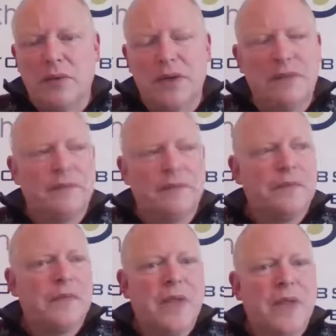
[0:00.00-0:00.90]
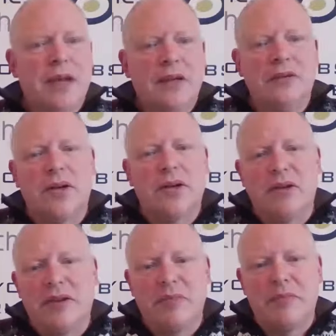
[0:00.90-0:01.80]
word? I
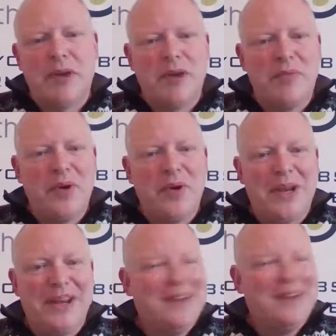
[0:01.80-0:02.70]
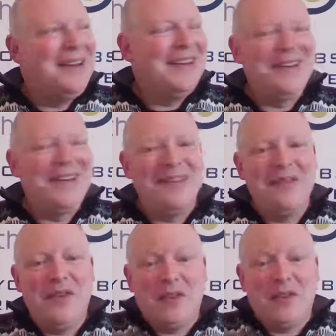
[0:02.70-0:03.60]
can't think of a better way of putting it.
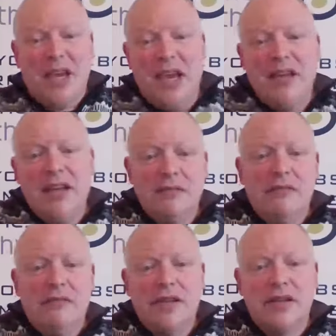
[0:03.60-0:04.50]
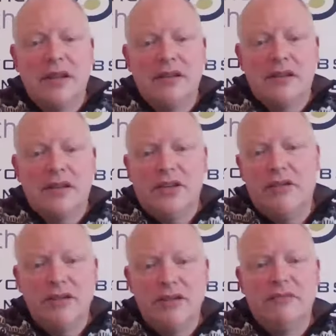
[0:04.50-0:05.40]
If you're a kid, you're selling to
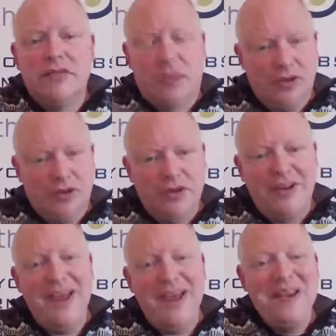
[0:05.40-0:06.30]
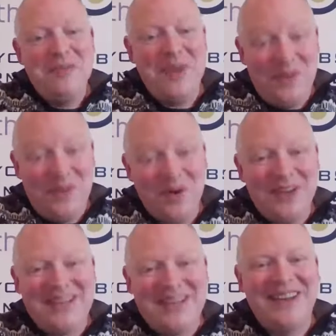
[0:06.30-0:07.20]
children, of course you shouldn't, but if you
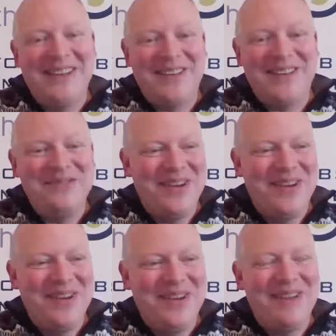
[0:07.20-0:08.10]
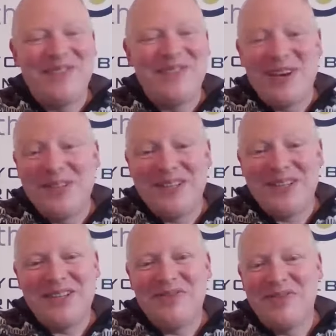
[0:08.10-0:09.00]
were selling to advertising to
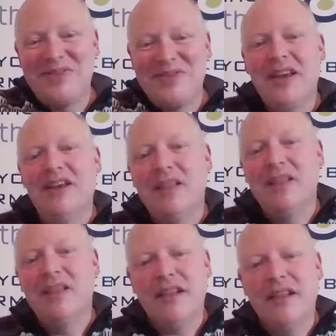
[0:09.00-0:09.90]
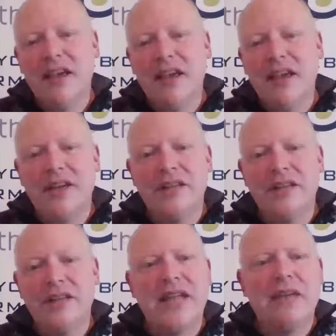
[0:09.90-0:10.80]
children, then they have a
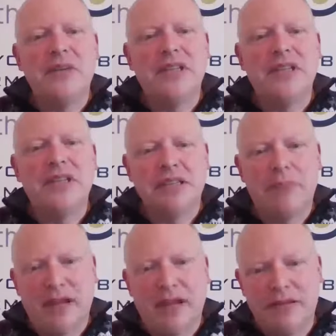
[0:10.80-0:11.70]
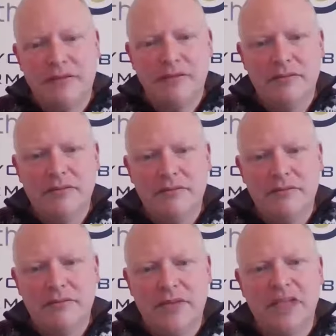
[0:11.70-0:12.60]
different language they expect.
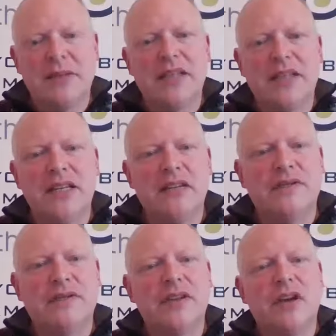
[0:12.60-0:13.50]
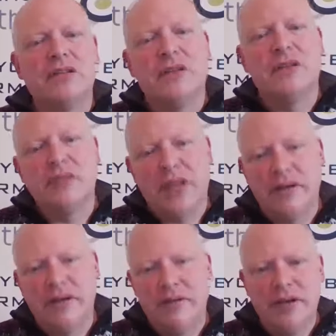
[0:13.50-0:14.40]
They expect to see different types of
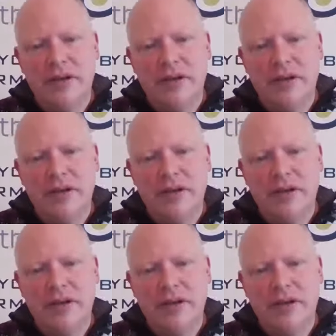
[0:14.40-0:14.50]
content.